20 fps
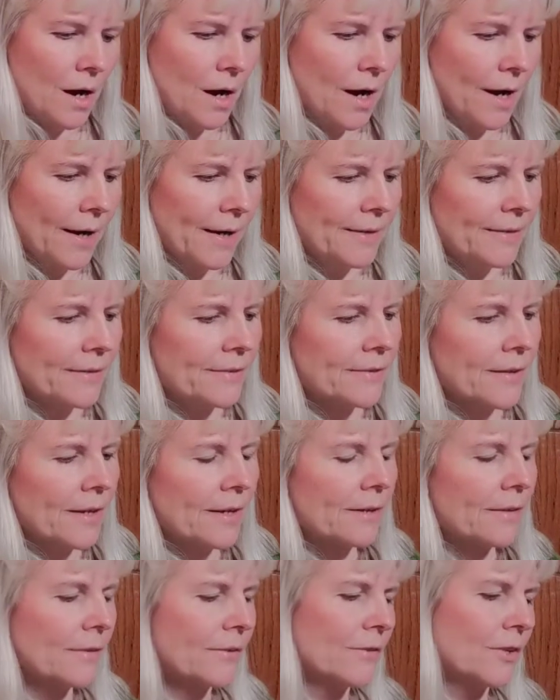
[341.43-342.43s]
I
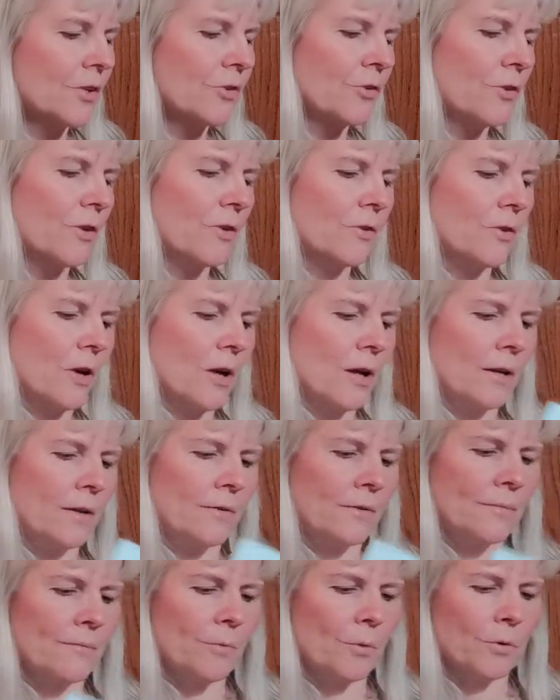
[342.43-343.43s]
decided to stitch this on
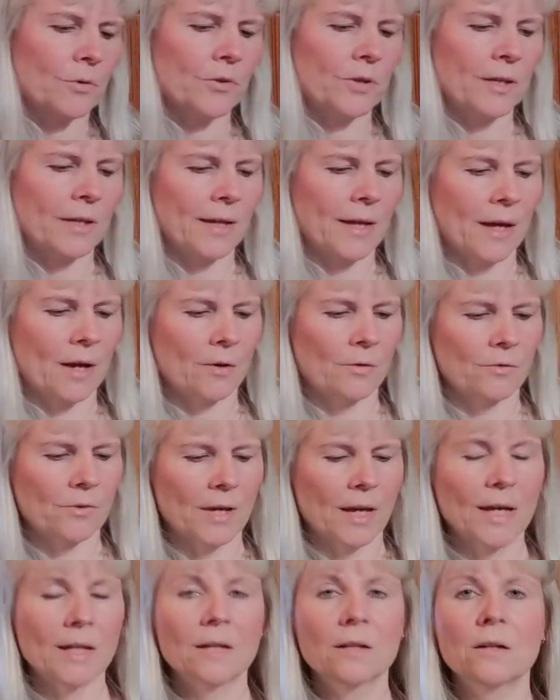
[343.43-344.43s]
some 14
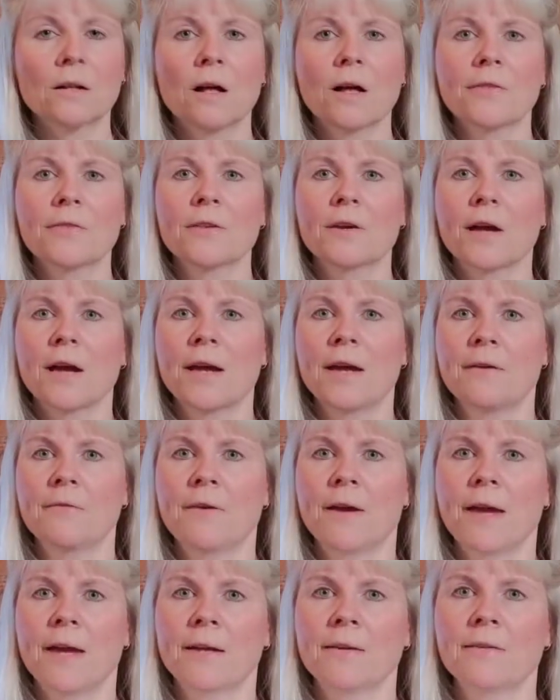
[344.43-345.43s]
count Aida cloth that I
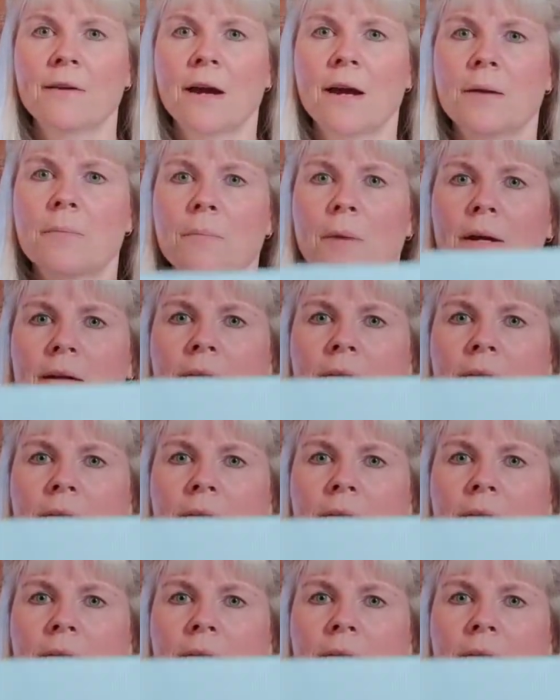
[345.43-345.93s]
have hand dyed